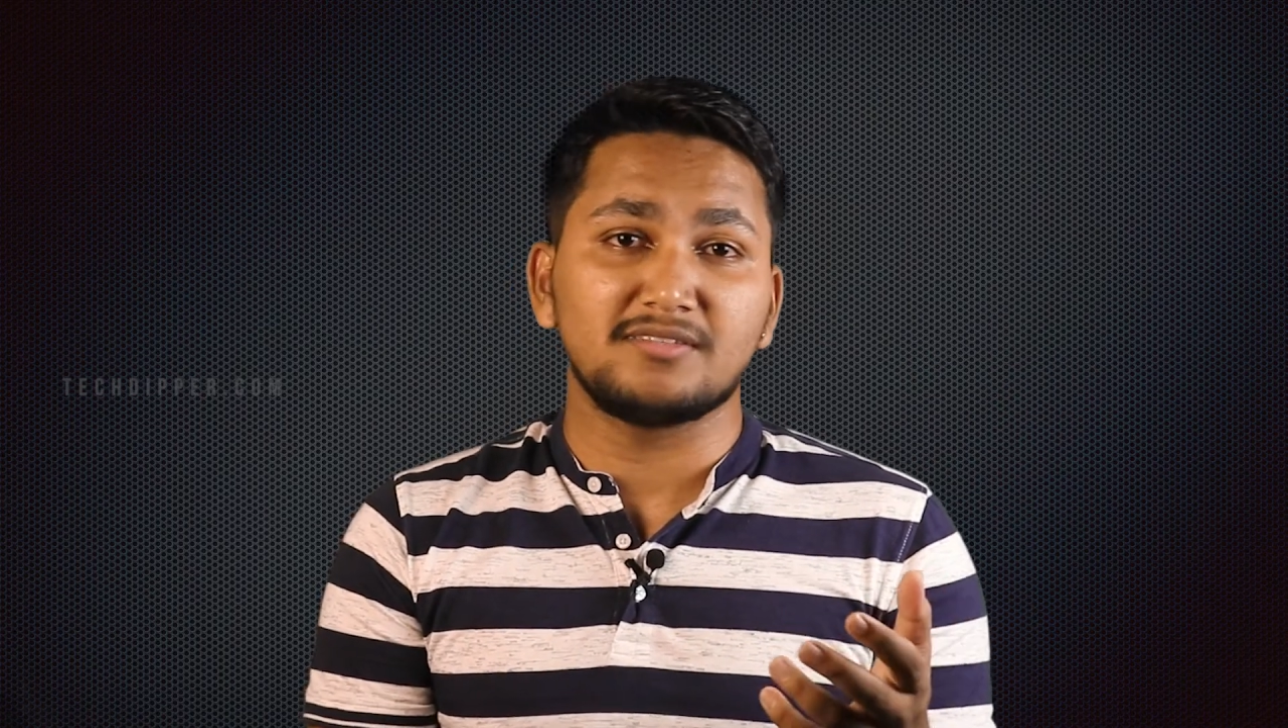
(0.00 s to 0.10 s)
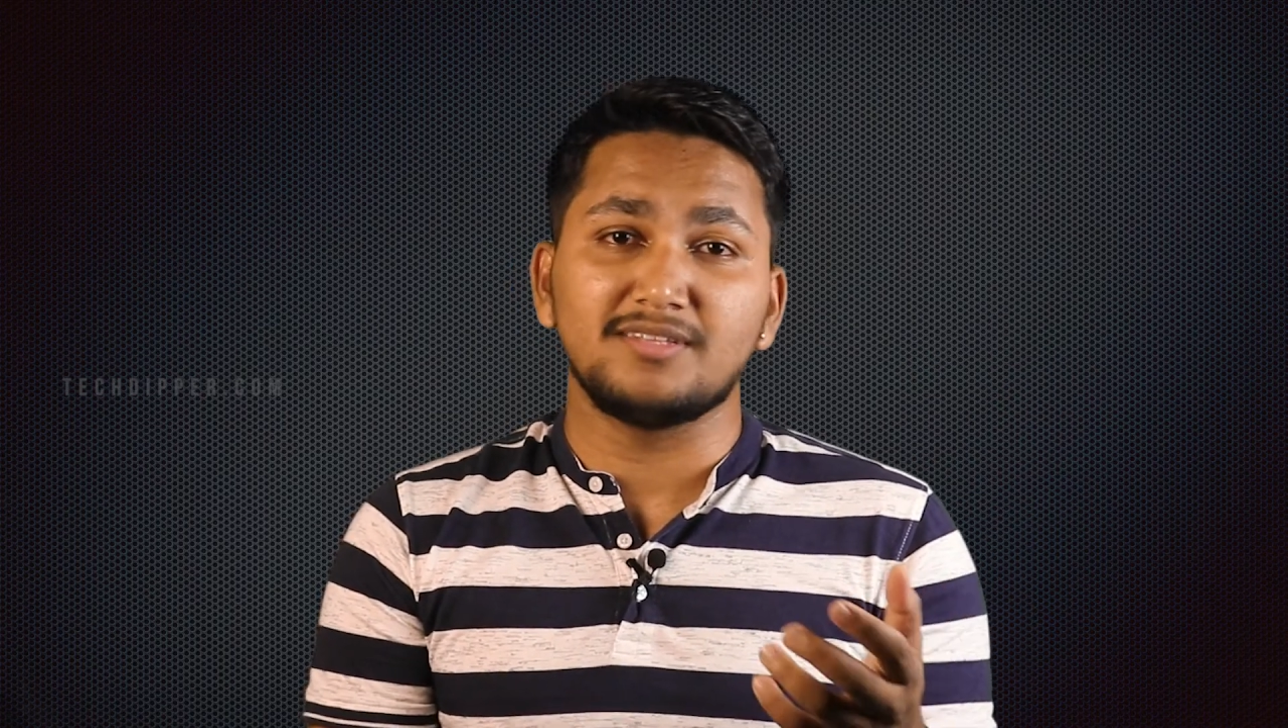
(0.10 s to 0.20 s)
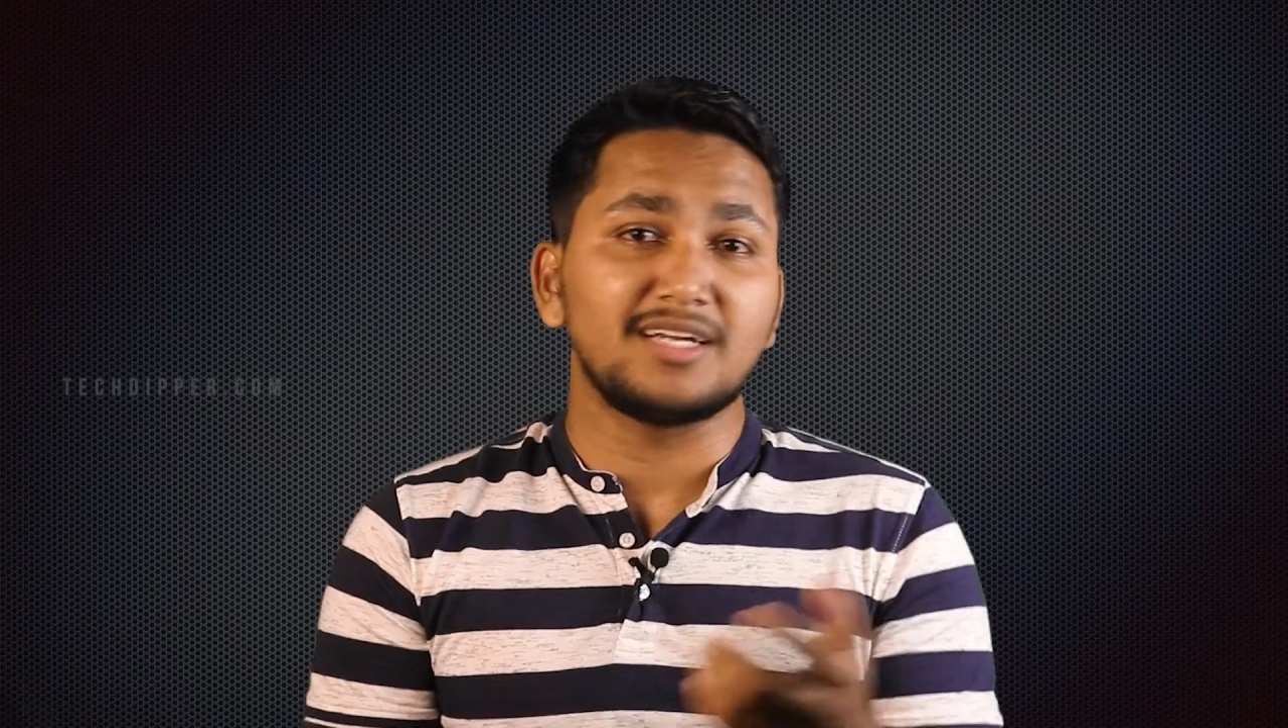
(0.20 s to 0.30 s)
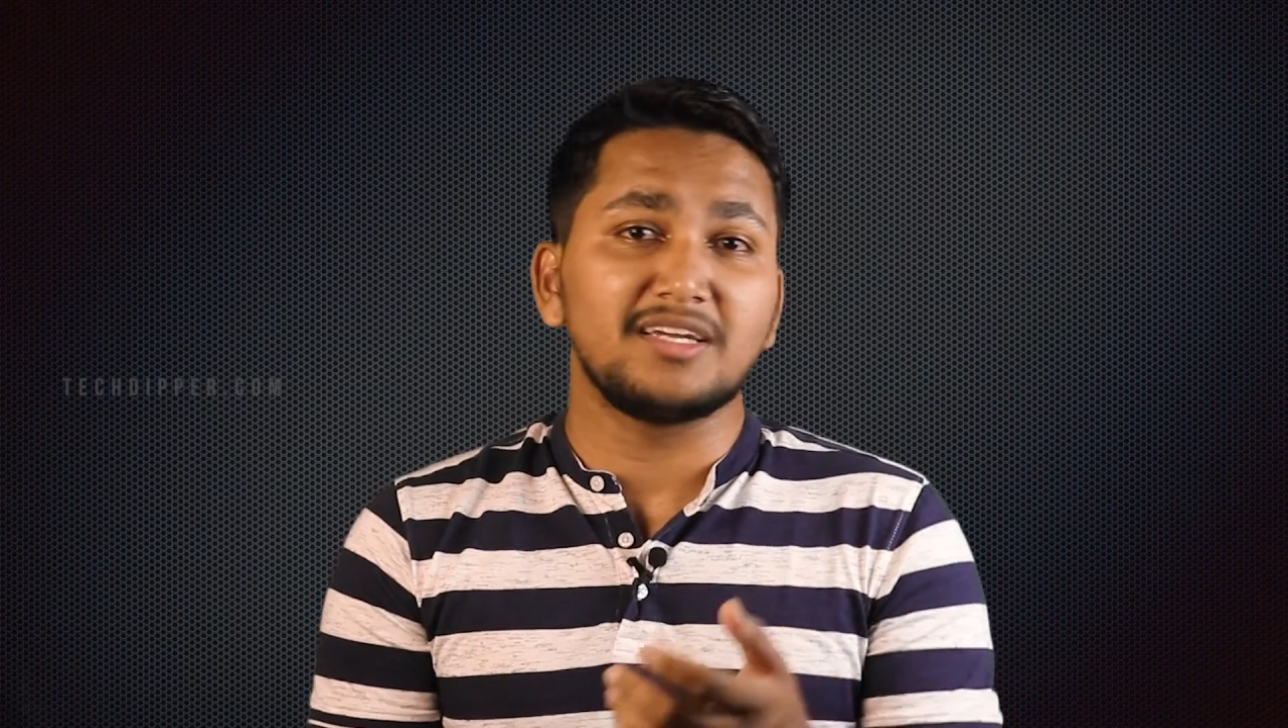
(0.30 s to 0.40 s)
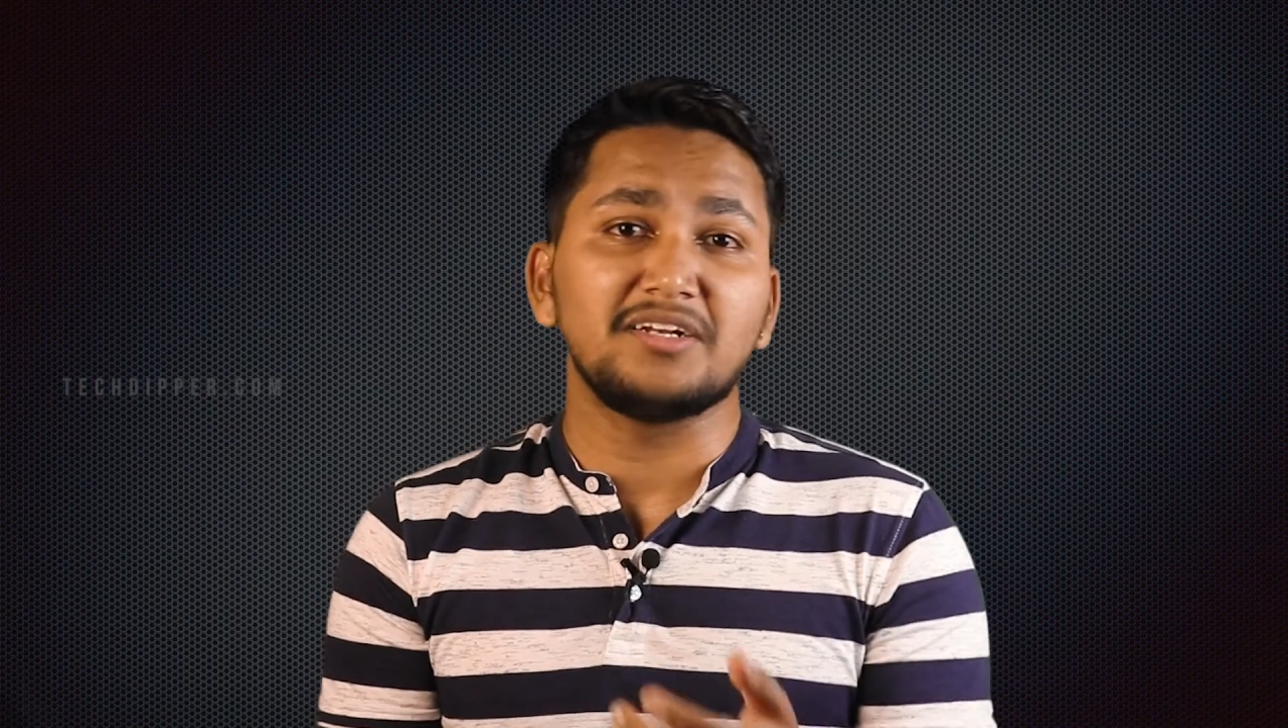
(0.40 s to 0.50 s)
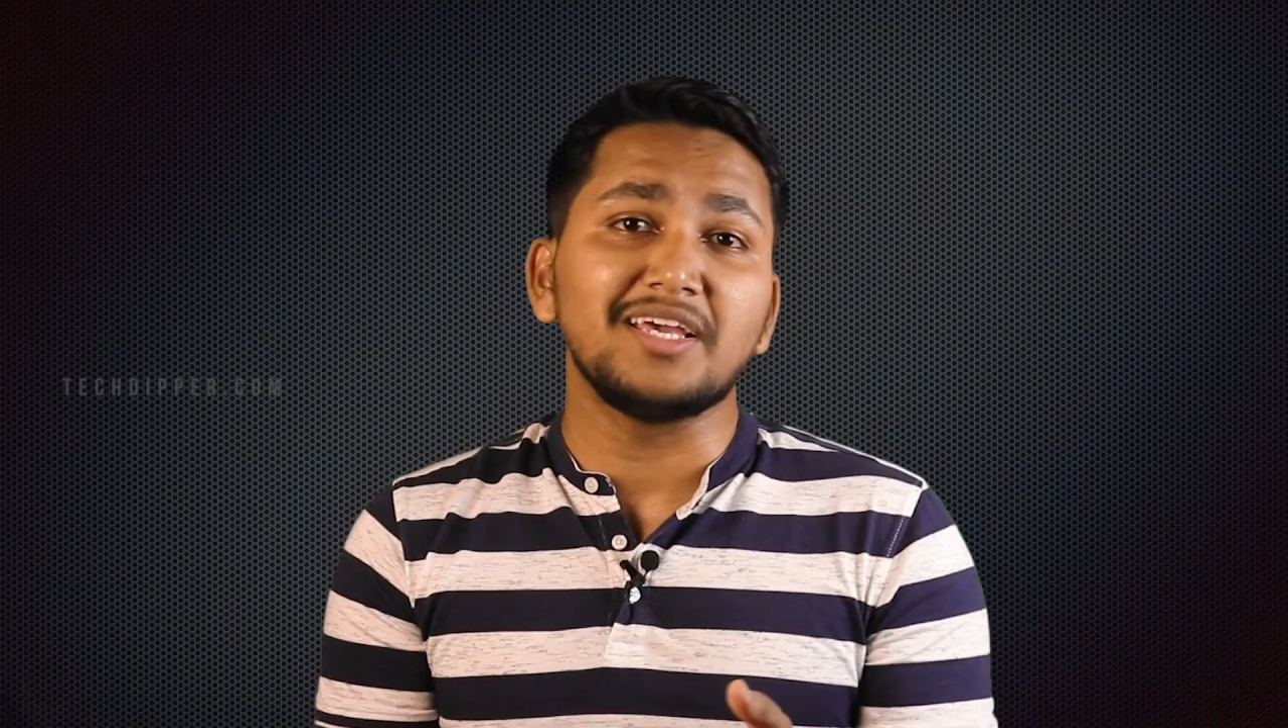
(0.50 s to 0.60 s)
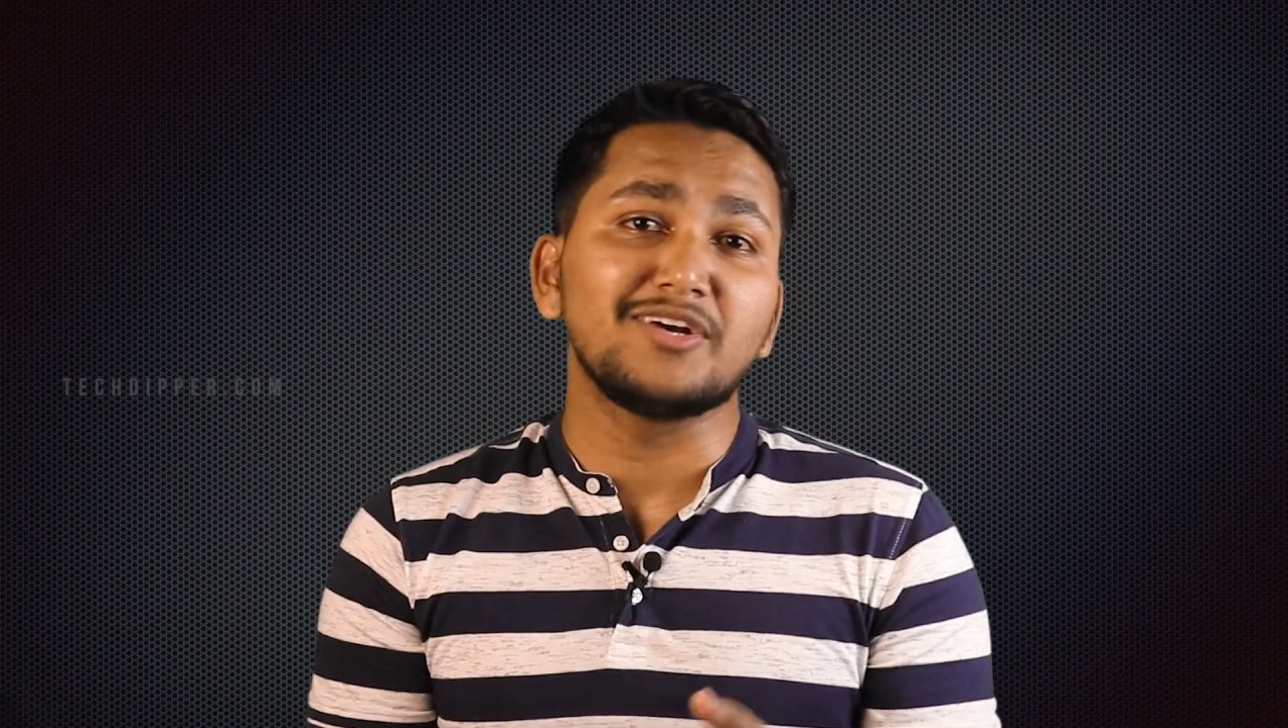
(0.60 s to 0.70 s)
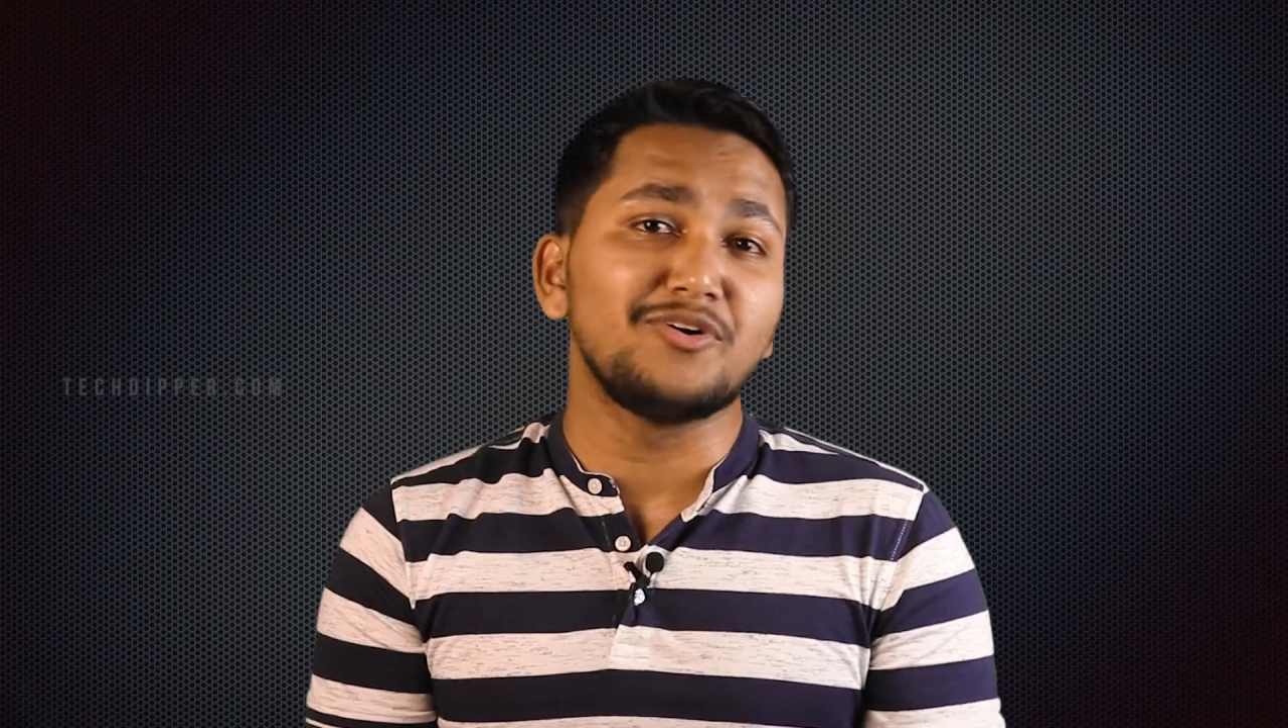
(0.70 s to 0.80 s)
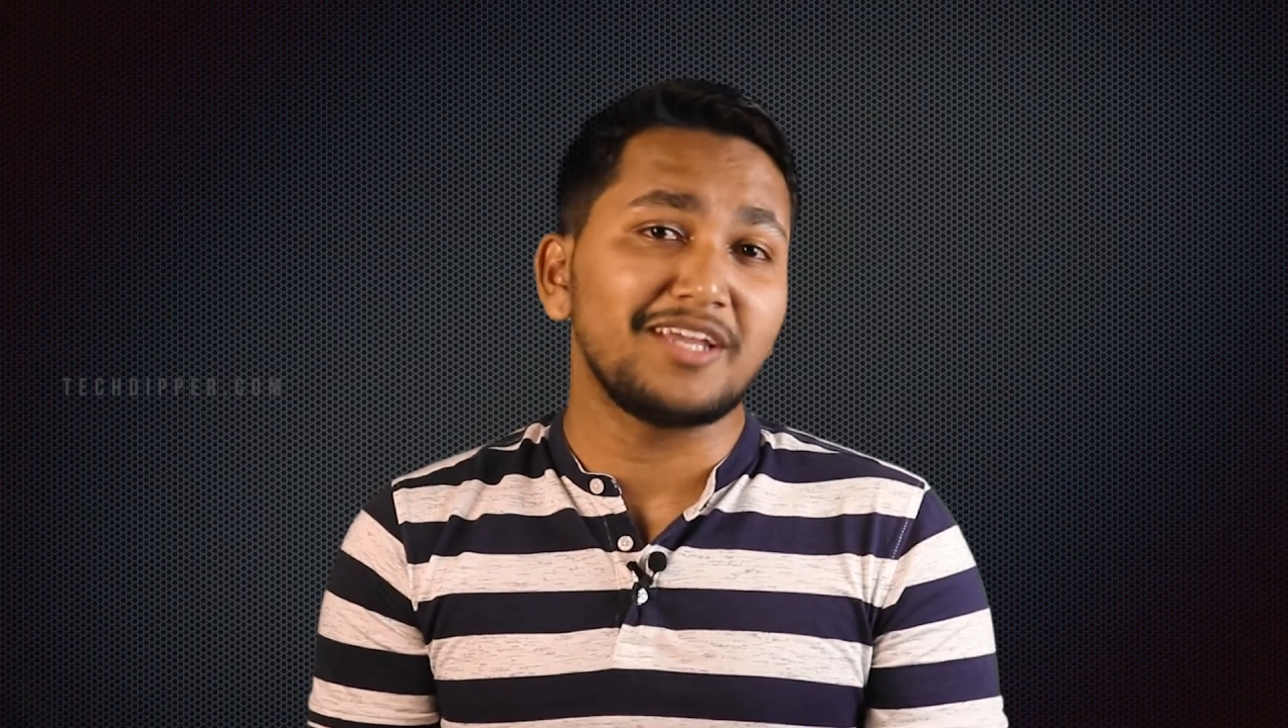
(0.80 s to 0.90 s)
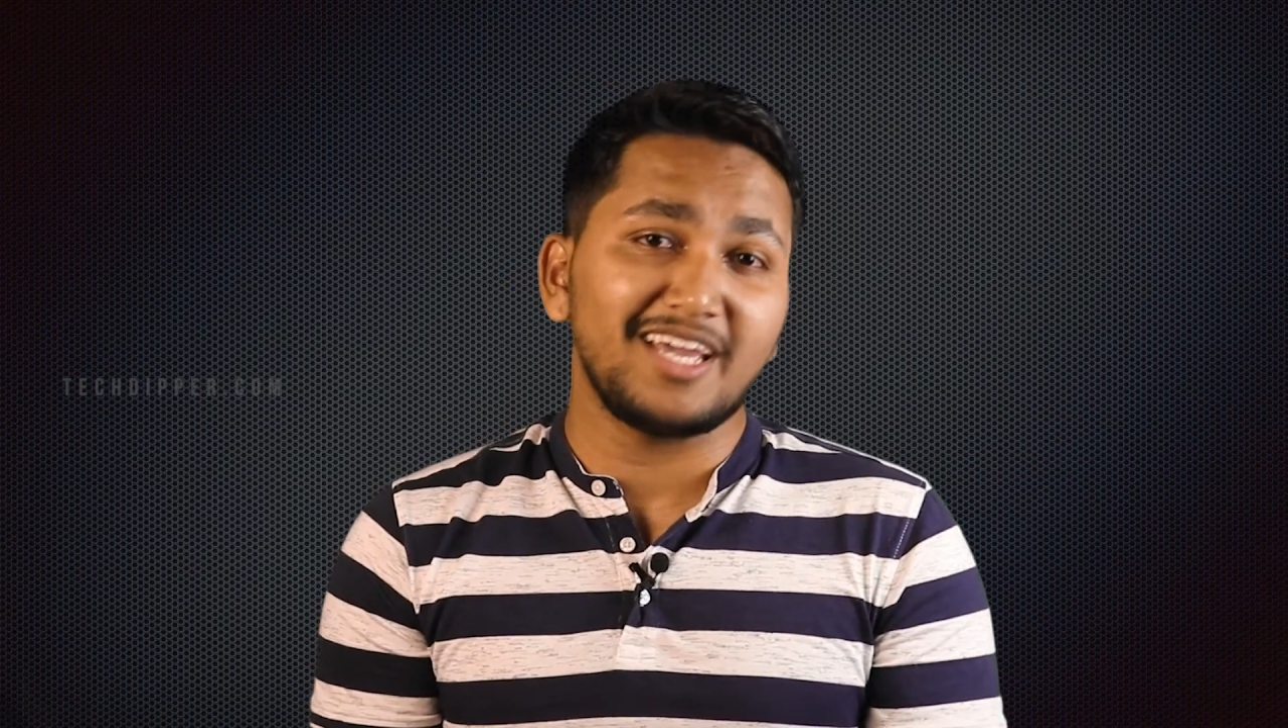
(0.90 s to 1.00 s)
that can take on